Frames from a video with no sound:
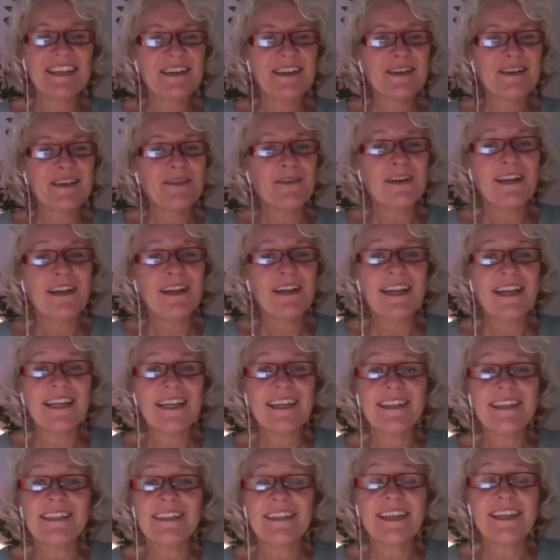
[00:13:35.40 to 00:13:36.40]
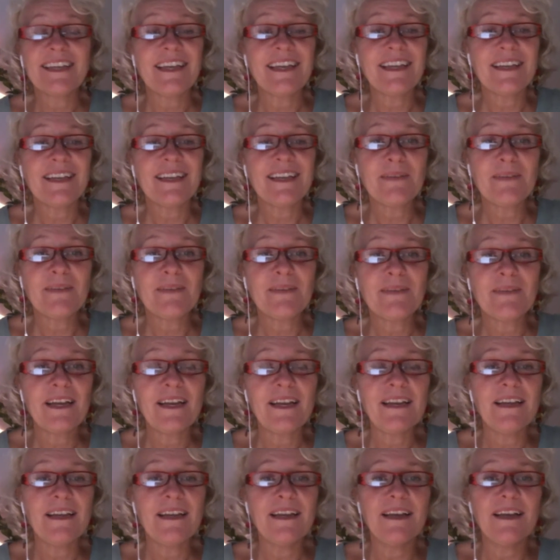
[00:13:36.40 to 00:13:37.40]
Well, like I said, I mean,
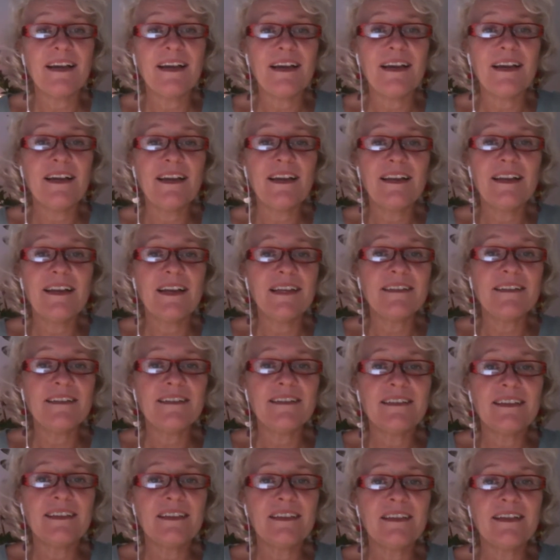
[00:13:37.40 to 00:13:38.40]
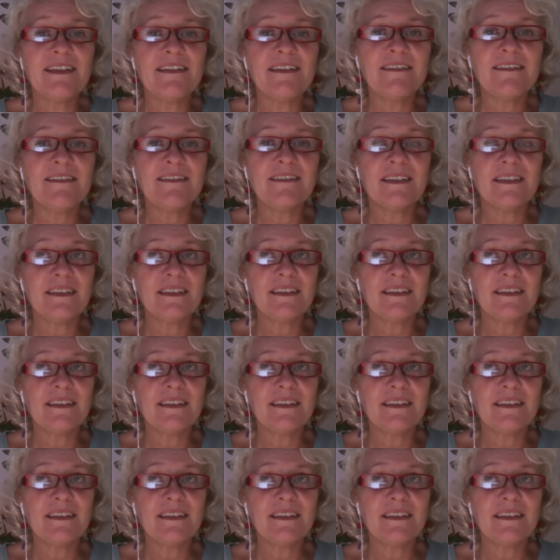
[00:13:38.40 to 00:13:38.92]
I see that